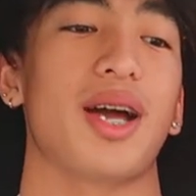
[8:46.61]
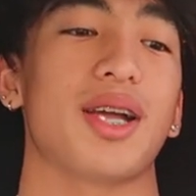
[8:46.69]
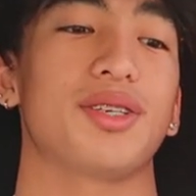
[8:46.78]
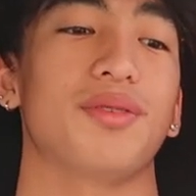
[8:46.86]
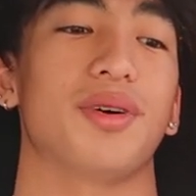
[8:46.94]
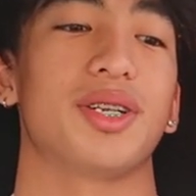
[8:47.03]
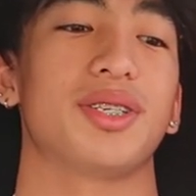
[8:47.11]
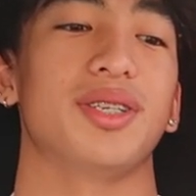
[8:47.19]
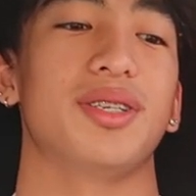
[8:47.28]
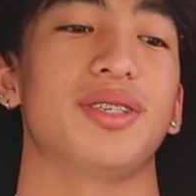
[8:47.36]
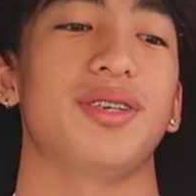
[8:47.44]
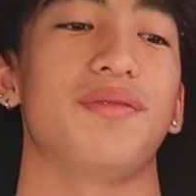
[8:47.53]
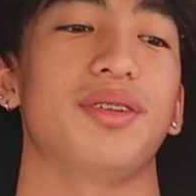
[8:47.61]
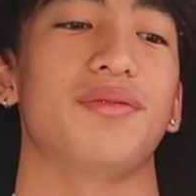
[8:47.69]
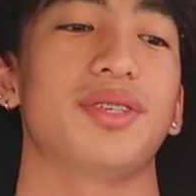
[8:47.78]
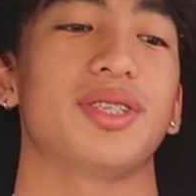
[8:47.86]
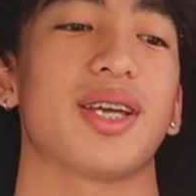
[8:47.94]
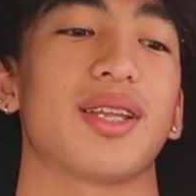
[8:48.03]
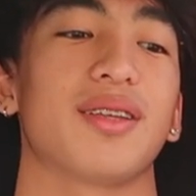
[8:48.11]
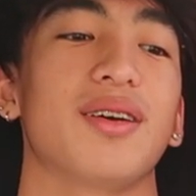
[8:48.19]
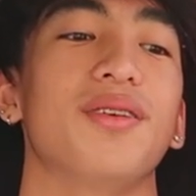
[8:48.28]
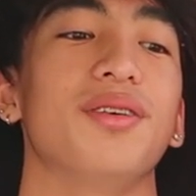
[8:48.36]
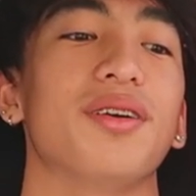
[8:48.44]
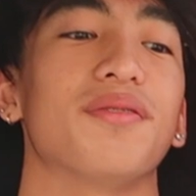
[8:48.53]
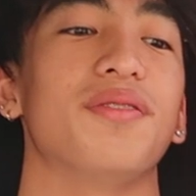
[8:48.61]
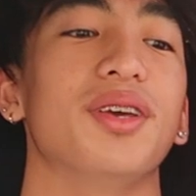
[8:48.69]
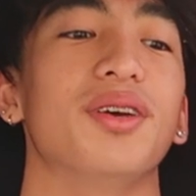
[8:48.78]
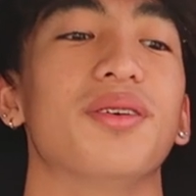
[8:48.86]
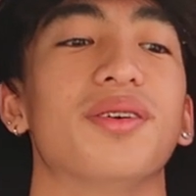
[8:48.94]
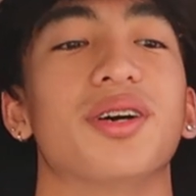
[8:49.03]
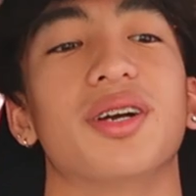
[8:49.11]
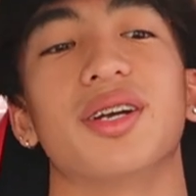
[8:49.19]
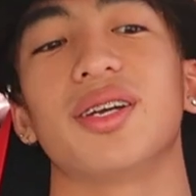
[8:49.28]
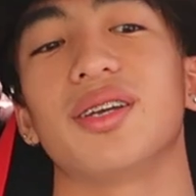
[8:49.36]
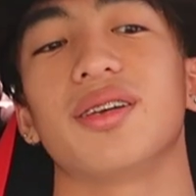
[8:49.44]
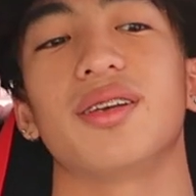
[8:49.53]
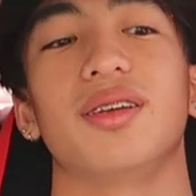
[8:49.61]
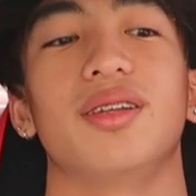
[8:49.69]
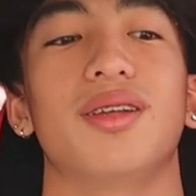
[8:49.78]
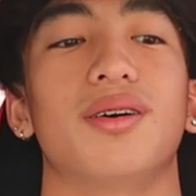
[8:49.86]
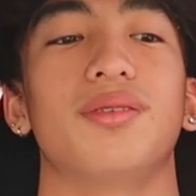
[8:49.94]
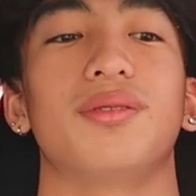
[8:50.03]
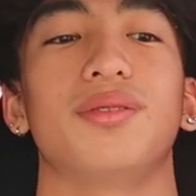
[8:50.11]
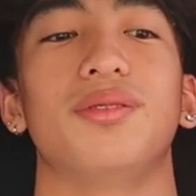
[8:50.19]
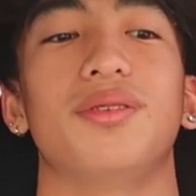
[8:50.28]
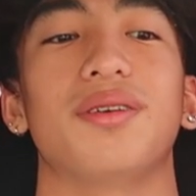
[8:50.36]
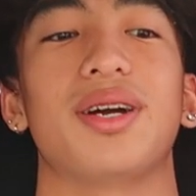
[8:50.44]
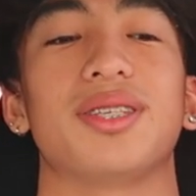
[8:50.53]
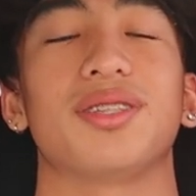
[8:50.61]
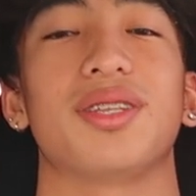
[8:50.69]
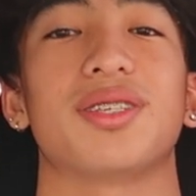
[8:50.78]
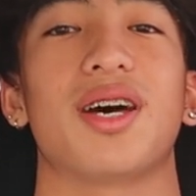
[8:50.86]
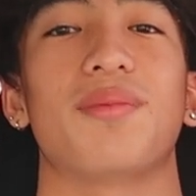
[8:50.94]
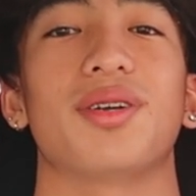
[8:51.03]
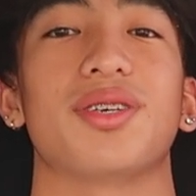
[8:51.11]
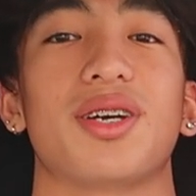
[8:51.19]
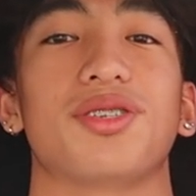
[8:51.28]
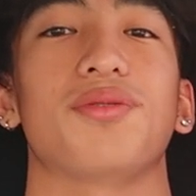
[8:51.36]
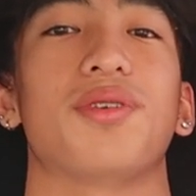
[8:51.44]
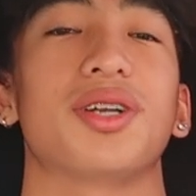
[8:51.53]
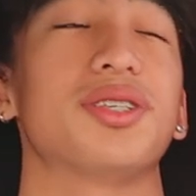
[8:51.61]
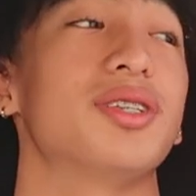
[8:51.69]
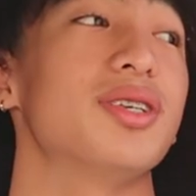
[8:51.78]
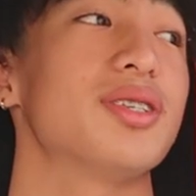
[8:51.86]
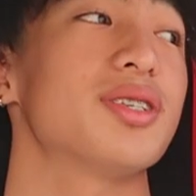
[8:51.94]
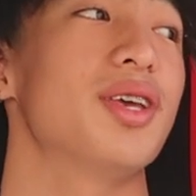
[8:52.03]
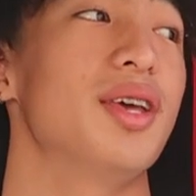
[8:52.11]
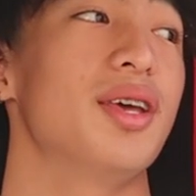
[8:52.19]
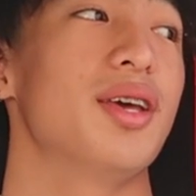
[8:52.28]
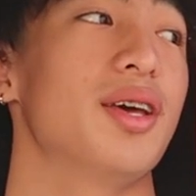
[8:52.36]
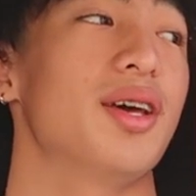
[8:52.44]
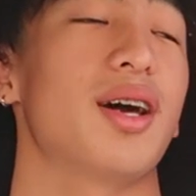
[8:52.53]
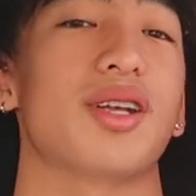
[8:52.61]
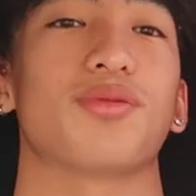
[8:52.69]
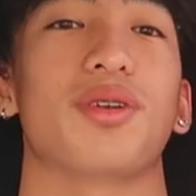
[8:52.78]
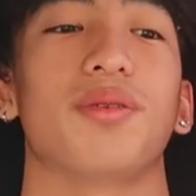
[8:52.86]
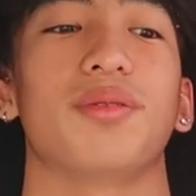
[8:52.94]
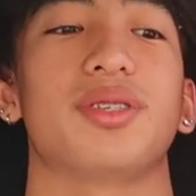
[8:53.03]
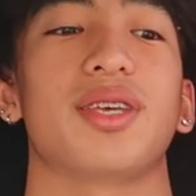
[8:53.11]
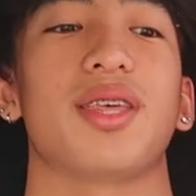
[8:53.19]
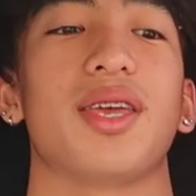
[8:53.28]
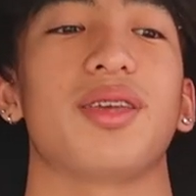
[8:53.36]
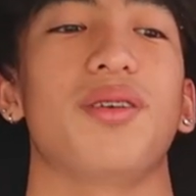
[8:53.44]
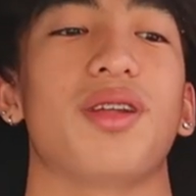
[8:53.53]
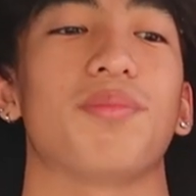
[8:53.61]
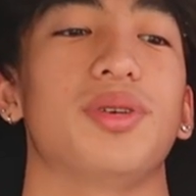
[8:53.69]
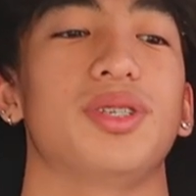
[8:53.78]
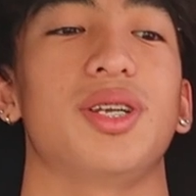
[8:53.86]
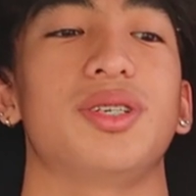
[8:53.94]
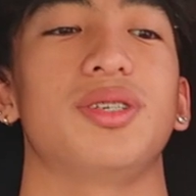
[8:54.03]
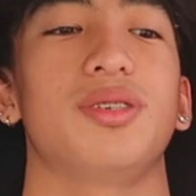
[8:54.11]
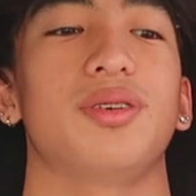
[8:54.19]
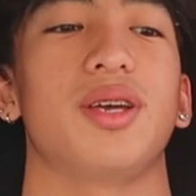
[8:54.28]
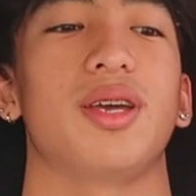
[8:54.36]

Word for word: are actually watching this, even if it's like only a few or, you know, whoever I took the time out to actually watch this, I just want to say thank you and I appreciate you.